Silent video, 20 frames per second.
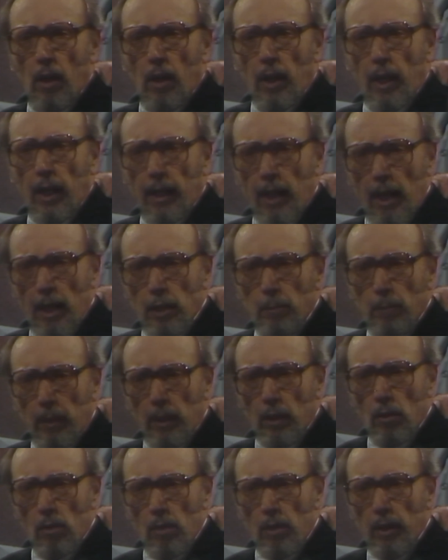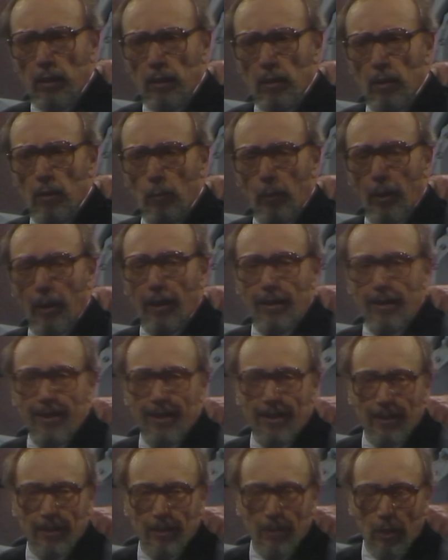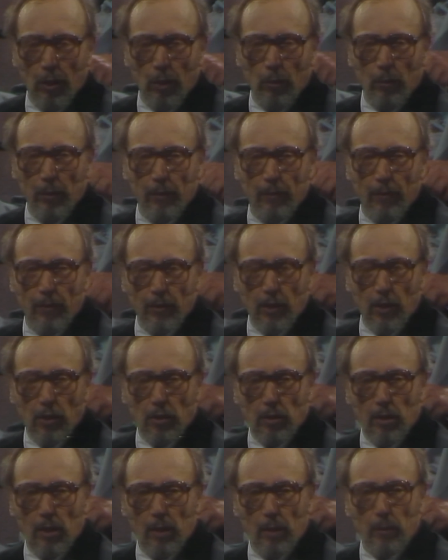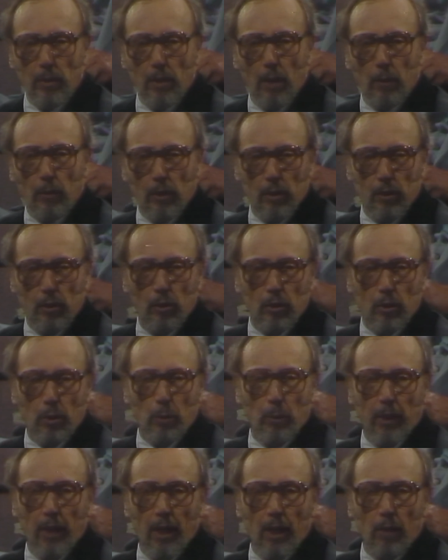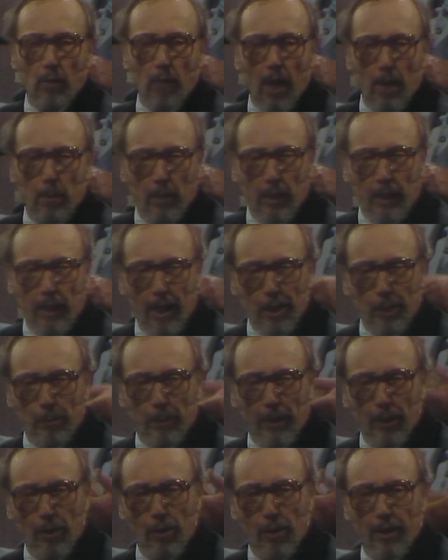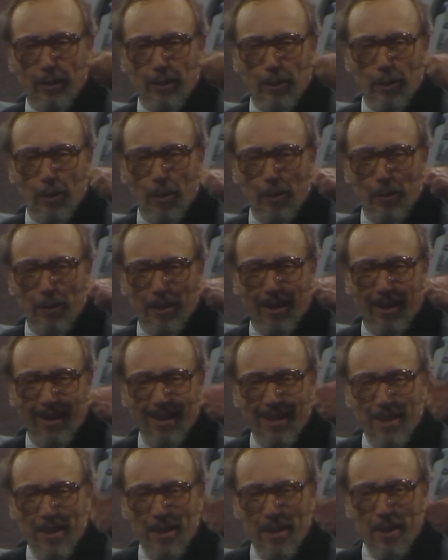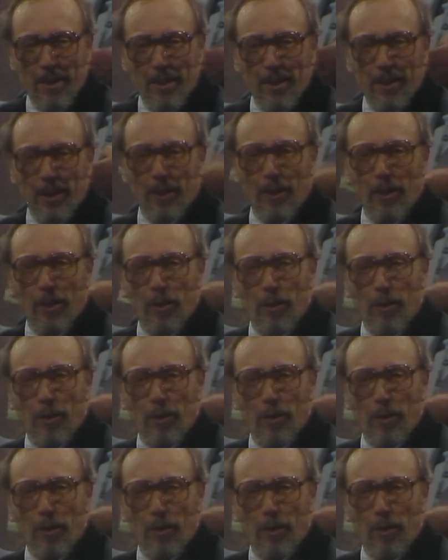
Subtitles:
It gets me going to, well, you know, we facetiously we say we're going to do it till we get it right, but it gets me going to know there, you know,